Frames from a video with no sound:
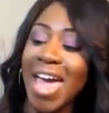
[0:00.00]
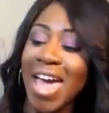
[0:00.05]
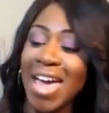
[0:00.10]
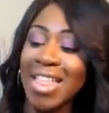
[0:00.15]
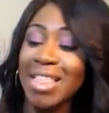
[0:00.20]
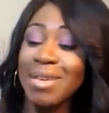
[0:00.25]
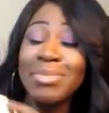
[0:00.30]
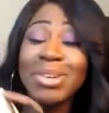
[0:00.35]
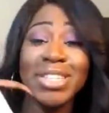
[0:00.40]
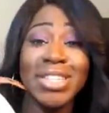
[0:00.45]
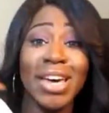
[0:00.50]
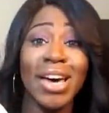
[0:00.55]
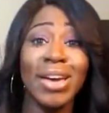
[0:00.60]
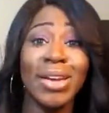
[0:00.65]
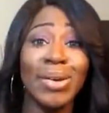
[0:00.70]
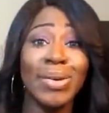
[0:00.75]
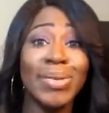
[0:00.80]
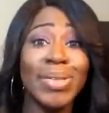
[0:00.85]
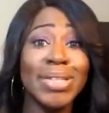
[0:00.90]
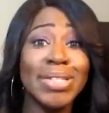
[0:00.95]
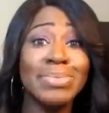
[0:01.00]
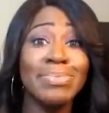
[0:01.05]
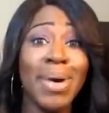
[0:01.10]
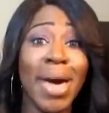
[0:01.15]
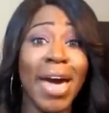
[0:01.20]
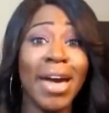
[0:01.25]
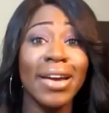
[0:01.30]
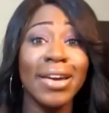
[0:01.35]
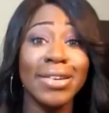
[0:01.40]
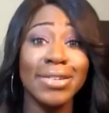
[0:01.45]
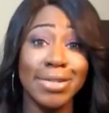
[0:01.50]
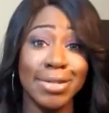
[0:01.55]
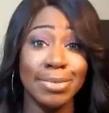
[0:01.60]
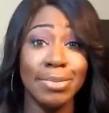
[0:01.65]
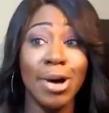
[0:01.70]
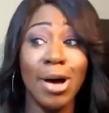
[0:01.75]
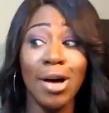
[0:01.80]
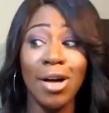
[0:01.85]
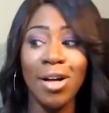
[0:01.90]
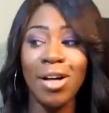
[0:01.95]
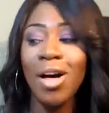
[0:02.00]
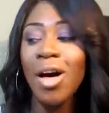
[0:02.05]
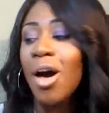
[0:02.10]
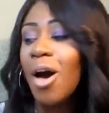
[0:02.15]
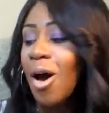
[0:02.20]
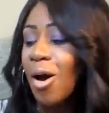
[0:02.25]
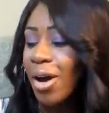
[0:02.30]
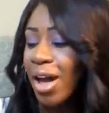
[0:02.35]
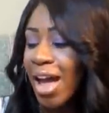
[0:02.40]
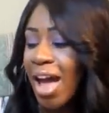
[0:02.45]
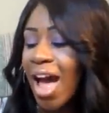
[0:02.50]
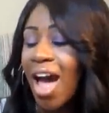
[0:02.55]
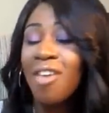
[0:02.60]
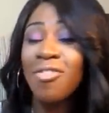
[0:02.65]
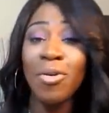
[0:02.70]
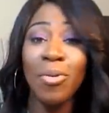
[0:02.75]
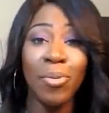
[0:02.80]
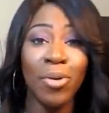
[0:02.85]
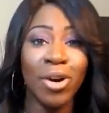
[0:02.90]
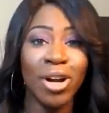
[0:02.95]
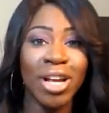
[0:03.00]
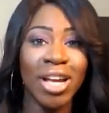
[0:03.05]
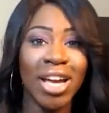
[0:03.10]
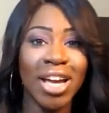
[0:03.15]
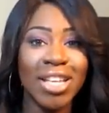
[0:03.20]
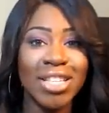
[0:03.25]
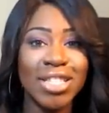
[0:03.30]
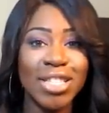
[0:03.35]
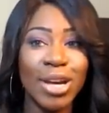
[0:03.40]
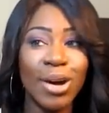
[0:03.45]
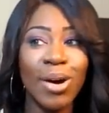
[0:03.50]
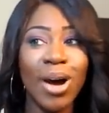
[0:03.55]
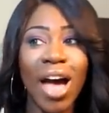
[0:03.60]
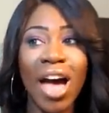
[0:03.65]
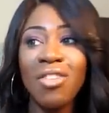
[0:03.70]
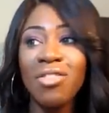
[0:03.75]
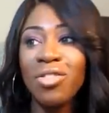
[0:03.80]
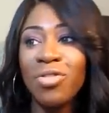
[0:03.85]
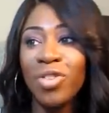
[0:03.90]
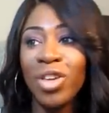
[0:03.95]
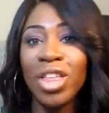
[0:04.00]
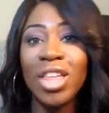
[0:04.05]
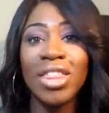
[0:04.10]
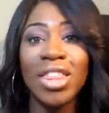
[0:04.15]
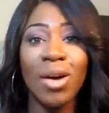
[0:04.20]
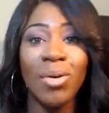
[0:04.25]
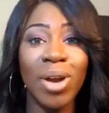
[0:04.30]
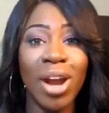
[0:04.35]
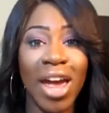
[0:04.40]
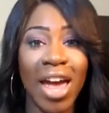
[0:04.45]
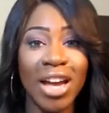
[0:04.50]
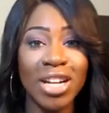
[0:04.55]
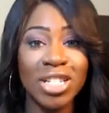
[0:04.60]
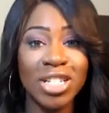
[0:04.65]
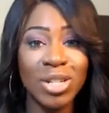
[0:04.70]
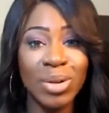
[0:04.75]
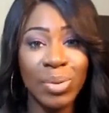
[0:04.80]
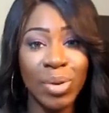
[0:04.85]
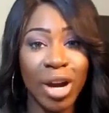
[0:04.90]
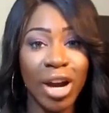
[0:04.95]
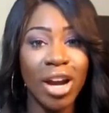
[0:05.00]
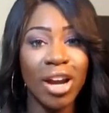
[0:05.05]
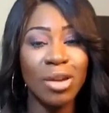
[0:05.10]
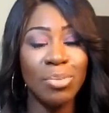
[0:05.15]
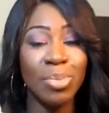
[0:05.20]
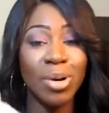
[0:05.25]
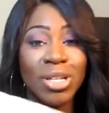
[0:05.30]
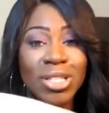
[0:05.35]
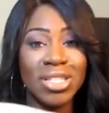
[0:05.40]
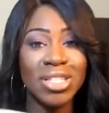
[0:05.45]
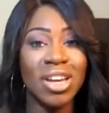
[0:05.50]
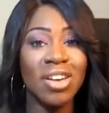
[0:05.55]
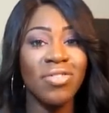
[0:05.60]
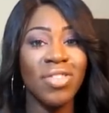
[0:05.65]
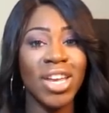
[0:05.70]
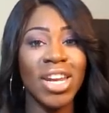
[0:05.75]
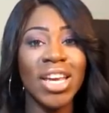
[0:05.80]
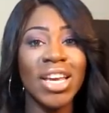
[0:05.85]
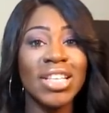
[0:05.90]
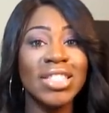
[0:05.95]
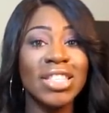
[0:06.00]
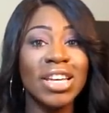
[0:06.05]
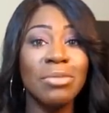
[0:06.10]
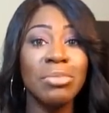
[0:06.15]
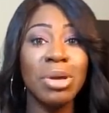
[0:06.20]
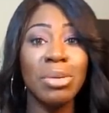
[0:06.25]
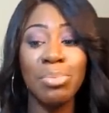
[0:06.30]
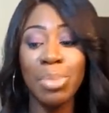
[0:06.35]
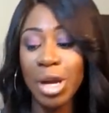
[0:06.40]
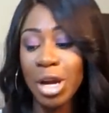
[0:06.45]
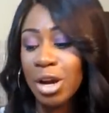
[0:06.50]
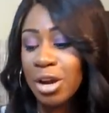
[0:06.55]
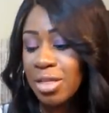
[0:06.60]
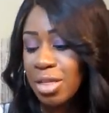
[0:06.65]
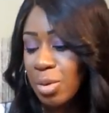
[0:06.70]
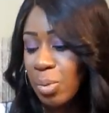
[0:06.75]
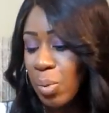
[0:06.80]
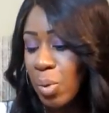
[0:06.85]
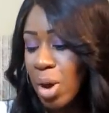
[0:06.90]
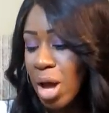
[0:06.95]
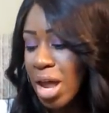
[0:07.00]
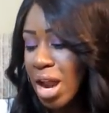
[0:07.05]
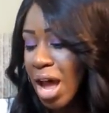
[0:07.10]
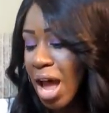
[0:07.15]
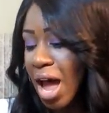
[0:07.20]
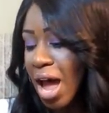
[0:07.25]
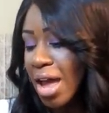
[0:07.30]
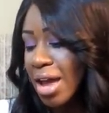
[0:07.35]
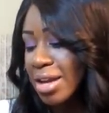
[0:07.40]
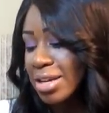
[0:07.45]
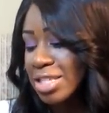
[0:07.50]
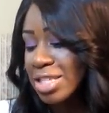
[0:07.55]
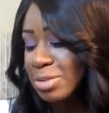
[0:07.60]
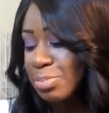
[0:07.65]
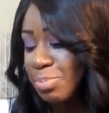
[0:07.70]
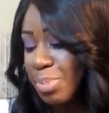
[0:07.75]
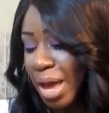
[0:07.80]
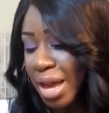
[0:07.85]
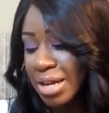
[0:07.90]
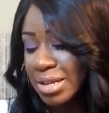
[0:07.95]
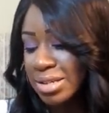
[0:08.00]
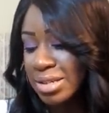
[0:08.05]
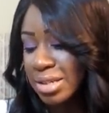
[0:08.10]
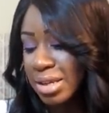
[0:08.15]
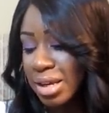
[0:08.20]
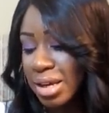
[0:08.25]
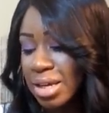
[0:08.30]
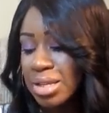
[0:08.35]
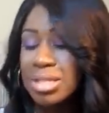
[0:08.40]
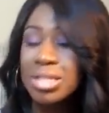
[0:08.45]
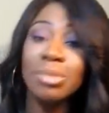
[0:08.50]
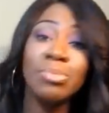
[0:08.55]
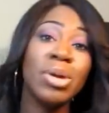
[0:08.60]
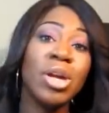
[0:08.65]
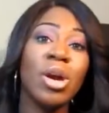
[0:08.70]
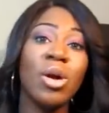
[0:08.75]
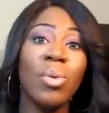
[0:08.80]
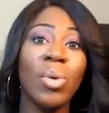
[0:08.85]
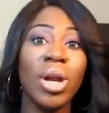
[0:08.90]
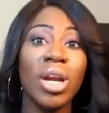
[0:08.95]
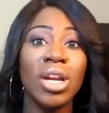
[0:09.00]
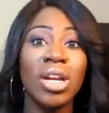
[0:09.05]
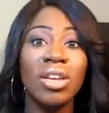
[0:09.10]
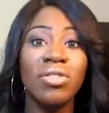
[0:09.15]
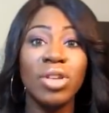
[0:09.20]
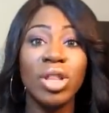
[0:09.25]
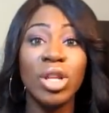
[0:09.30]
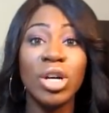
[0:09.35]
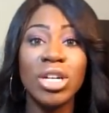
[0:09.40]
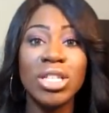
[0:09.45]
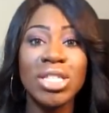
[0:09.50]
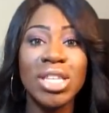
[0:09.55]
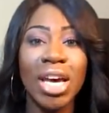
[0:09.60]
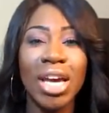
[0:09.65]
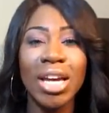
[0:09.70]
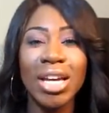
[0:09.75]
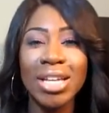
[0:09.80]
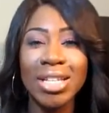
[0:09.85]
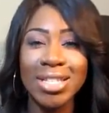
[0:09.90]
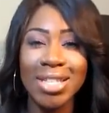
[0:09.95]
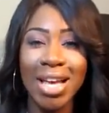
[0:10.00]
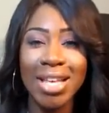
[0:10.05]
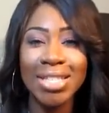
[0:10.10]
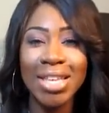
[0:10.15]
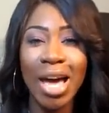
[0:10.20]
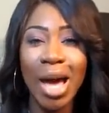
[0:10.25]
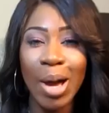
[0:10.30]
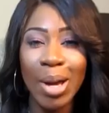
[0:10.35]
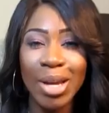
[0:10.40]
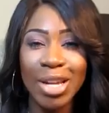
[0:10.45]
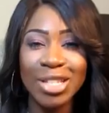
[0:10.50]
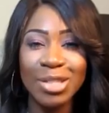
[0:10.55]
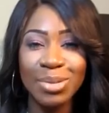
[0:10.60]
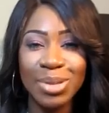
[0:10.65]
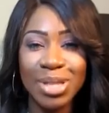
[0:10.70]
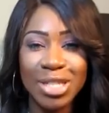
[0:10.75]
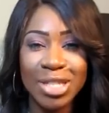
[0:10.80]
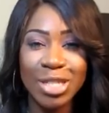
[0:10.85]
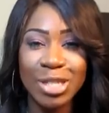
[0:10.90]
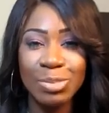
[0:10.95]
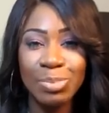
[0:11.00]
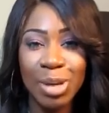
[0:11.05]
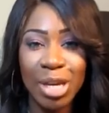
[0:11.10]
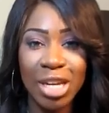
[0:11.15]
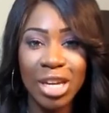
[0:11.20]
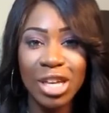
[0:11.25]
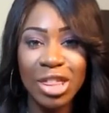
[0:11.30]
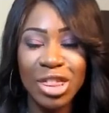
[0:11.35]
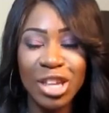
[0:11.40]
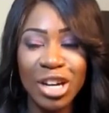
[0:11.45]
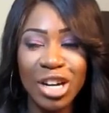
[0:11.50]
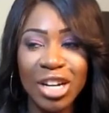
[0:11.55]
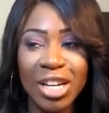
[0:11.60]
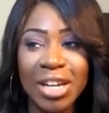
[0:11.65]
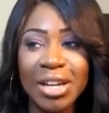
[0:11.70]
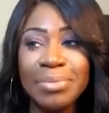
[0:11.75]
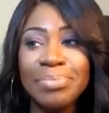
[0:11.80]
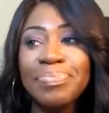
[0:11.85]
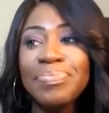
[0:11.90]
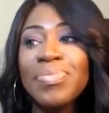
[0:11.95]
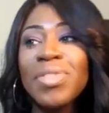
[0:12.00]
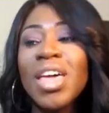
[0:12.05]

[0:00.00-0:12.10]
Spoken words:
And let me tell you, this bag is small. Okay, I haven't worn it yet, so I have a feeling that when I actually wear it and put stuff in it, it's gonna be bigger than what I expect it to be or what it even looks like, because that's how it is with the Speedy 30.